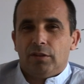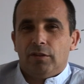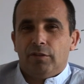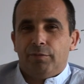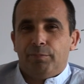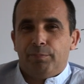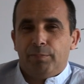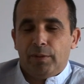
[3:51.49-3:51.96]

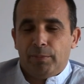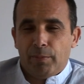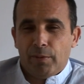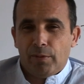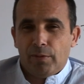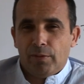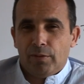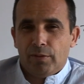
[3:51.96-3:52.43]
of
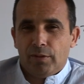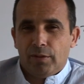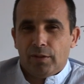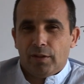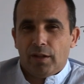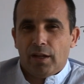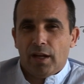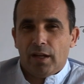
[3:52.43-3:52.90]
people
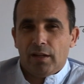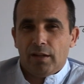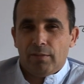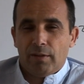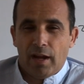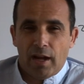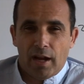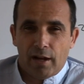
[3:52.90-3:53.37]

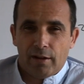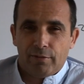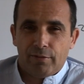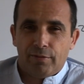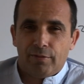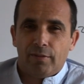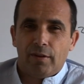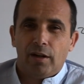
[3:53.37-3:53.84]
can
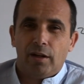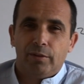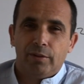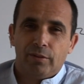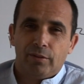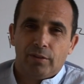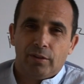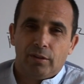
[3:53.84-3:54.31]
have
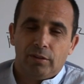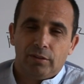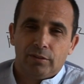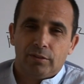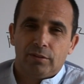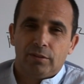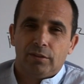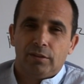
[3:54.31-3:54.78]

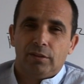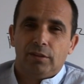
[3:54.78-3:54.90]
result